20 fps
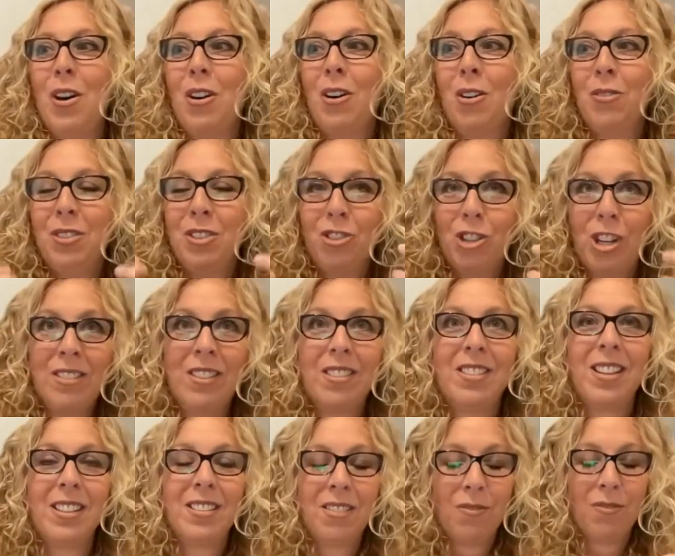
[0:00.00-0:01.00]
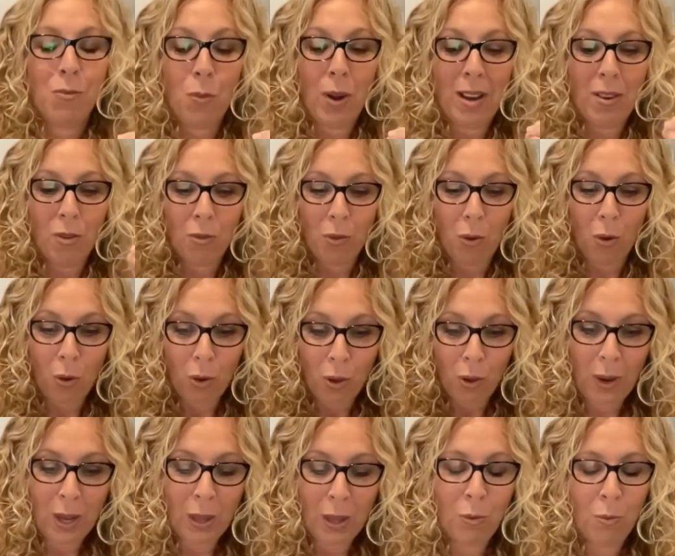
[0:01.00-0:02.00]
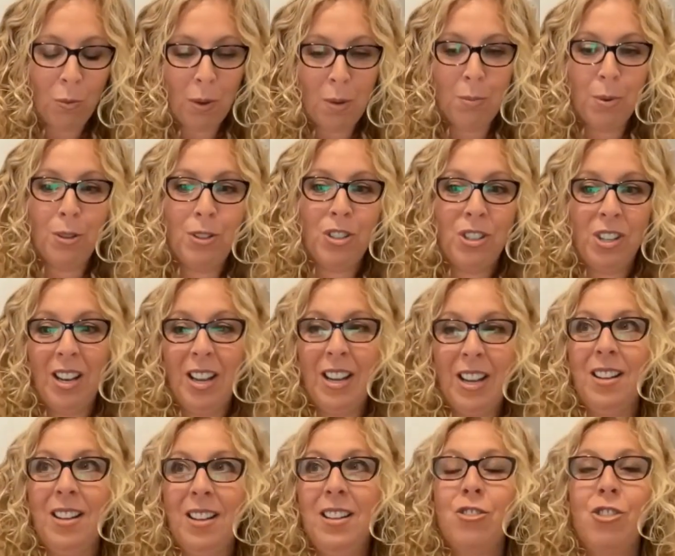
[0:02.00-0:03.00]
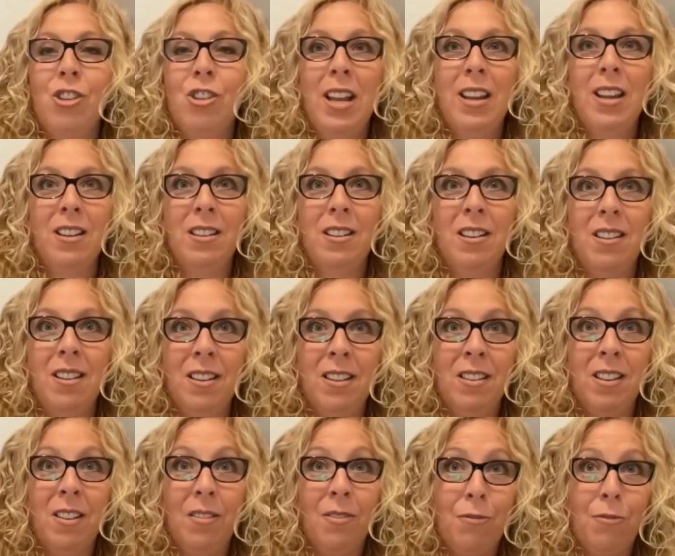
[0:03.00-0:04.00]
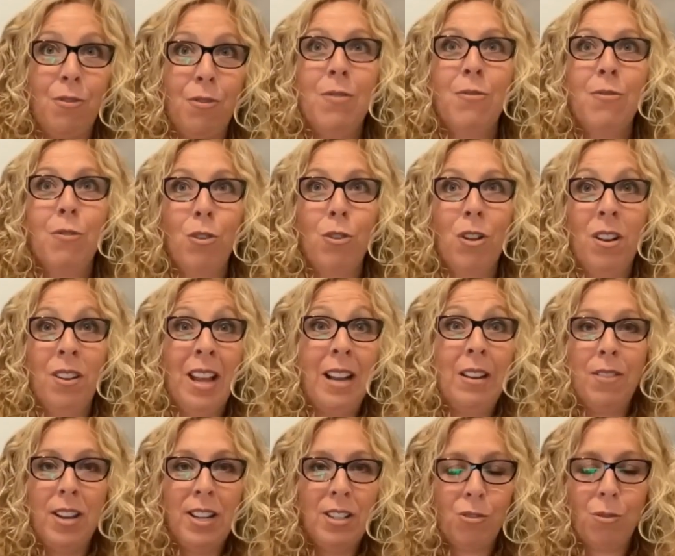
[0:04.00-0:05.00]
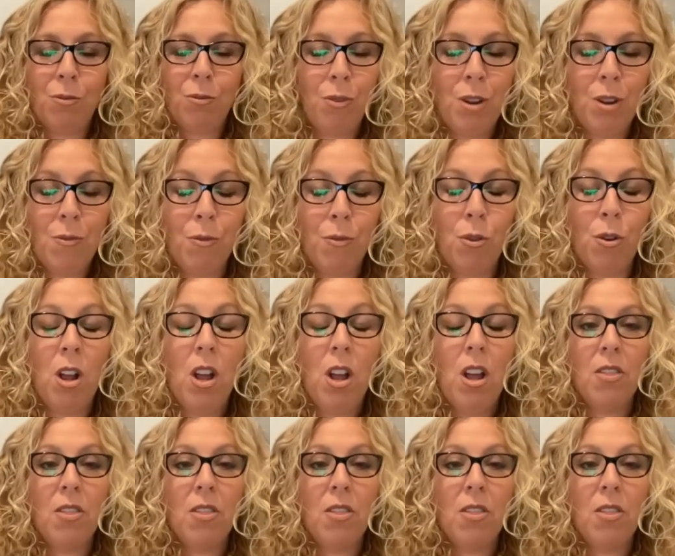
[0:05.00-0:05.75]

of injustice that went all the way through my body, like literally like a free fall, an elevator in free fall.